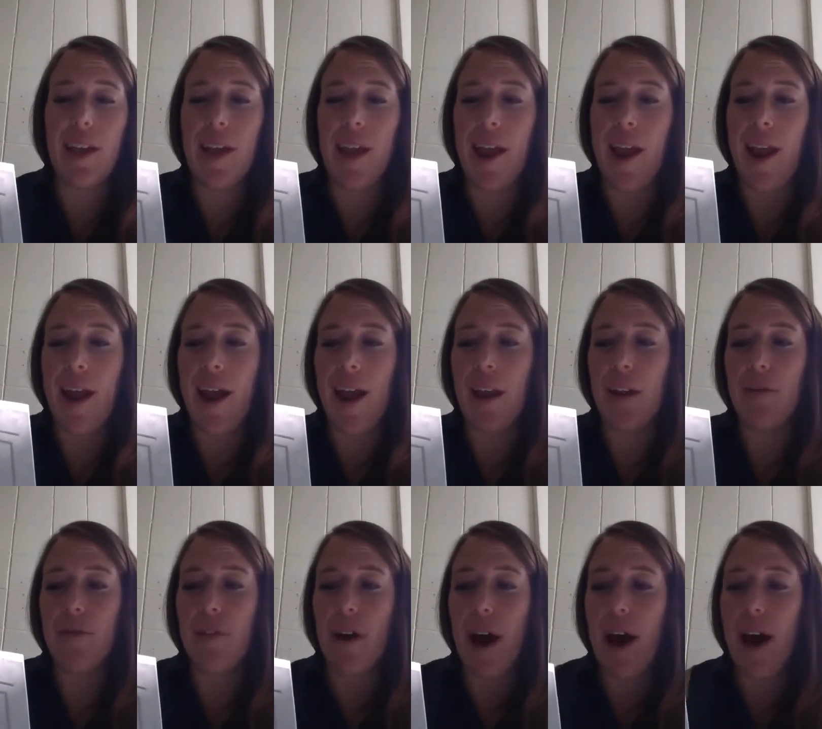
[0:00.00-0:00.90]

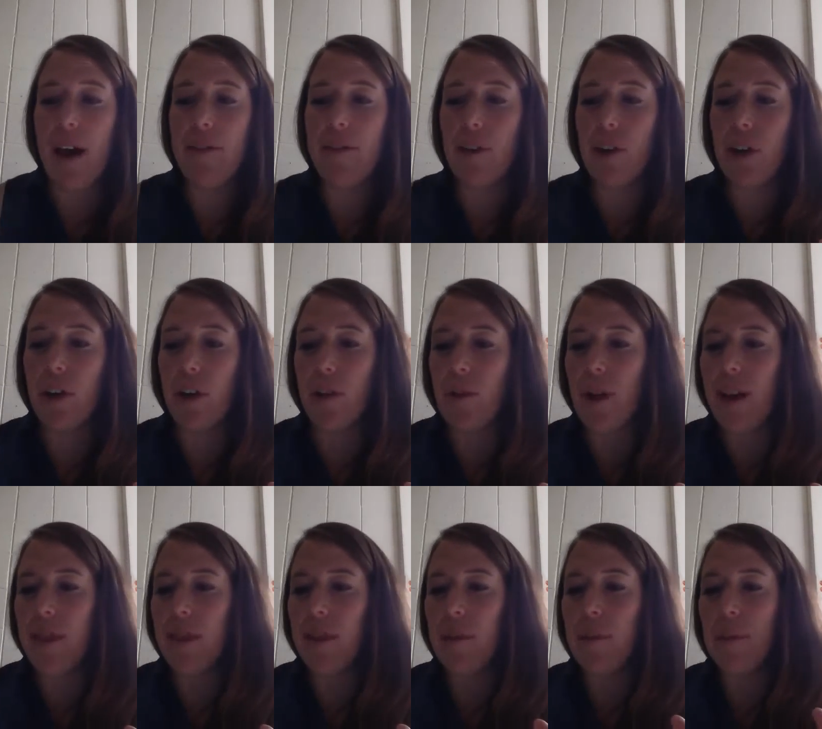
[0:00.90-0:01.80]
And 5, you're going to
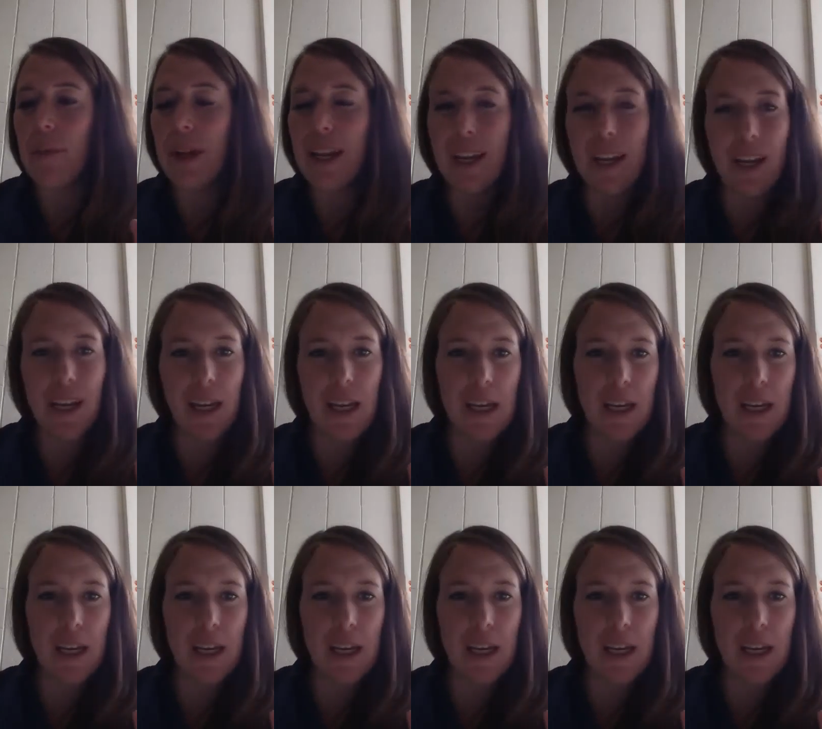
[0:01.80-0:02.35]
write the meaning